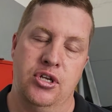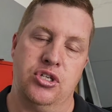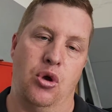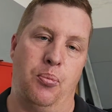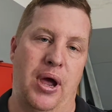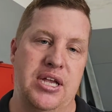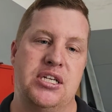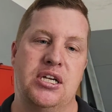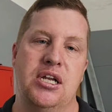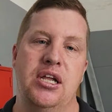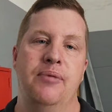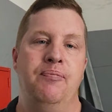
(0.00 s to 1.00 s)
So
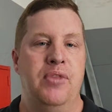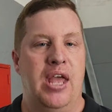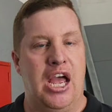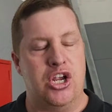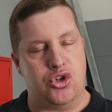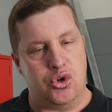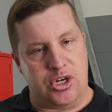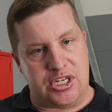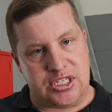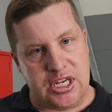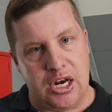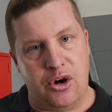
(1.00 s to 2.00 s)
basically, as you
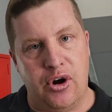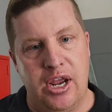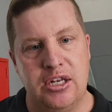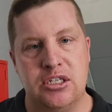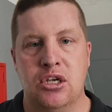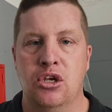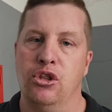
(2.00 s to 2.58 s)
accelerate,